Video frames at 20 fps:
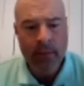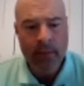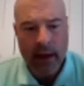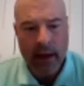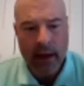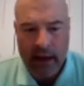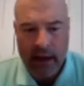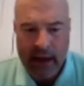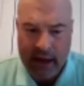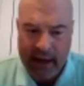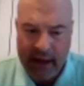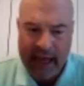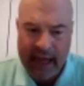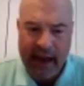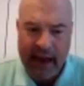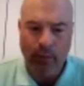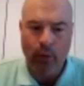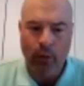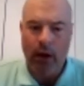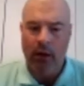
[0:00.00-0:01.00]
and
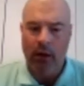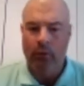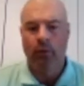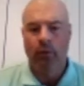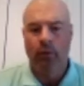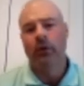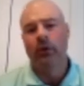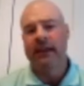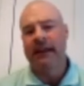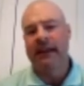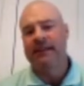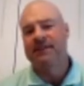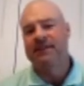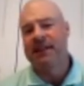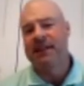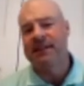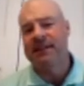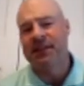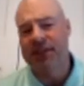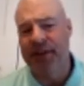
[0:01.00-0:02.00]
again, we'll get into
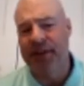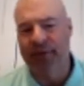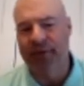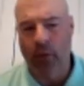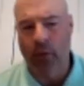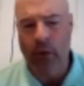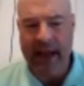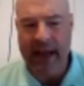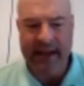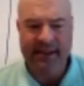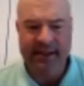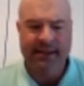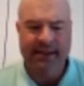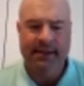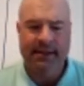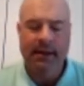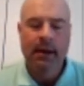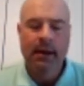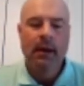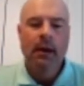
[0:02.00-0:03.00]
this in different
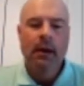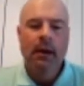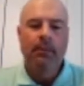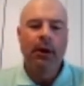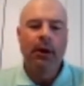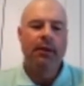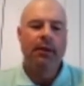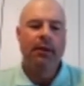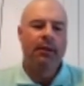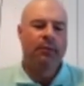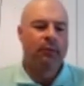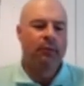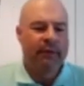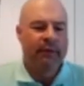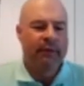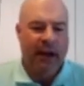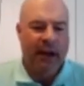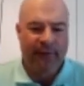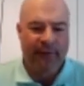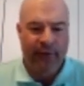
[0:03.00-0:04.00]
ways, but
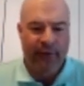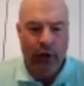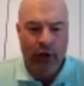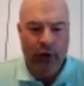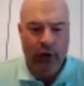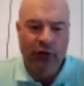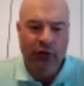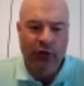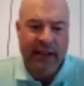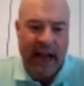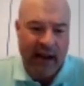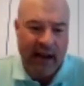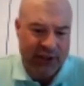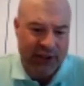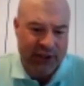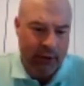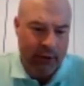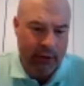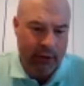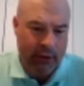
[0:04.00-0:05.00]
we've got a vertical down
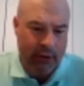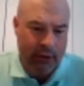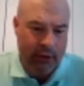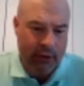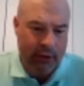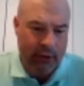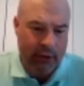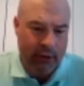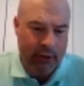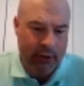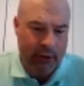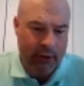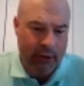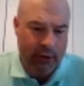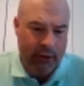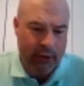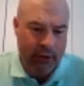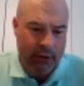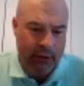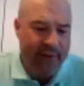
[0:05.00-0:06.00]
screen. You can see
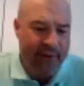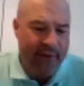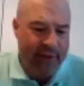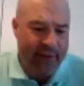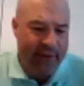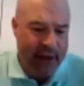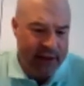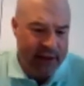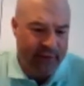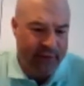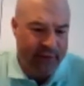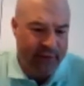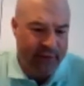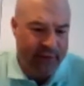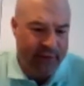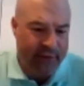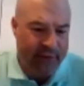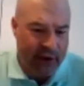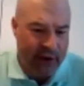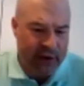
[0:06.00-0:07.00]
5 in the
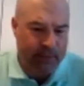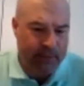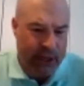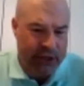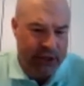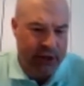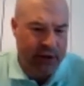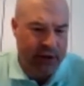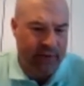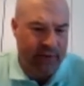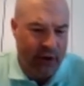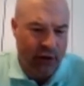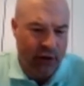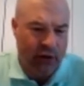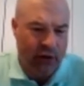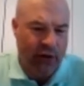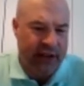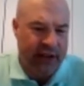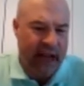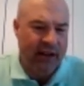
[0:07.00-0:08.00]
first picture, the vertical
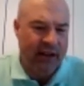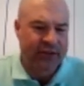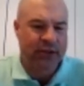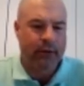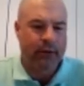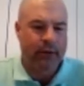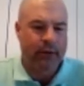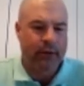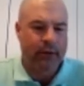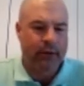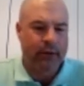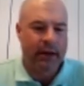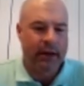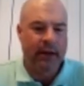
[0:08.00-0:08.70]
down screen.